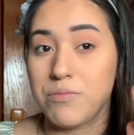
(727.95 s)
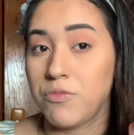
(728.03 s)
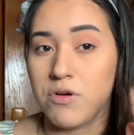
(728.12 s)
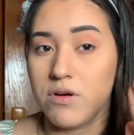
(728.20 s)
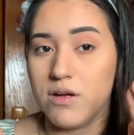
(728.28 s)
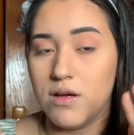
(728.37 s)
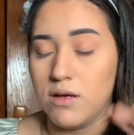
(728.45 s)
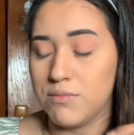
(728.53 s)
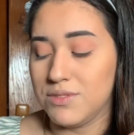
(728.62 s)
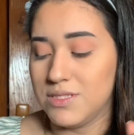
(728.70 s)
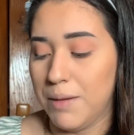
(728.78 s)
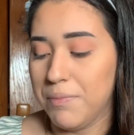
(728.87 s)
more
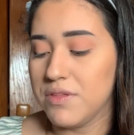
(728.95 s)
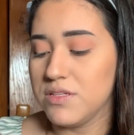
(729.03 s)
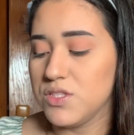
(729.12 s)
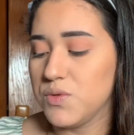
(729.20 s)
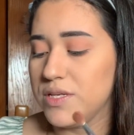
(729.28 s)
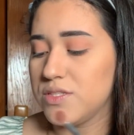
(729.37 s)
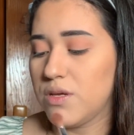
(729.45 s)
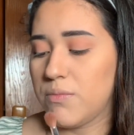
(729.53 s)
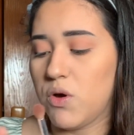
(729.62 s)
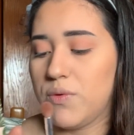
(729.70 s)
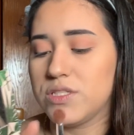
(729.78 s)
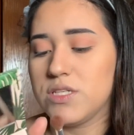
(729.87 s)
depth into it, so I'm
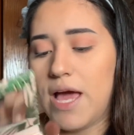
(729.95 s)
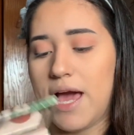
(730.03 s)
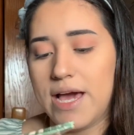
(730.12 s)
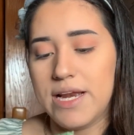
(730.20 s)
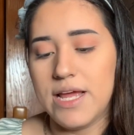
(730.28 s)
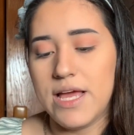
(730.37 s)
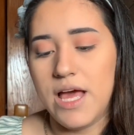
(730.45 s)
going to add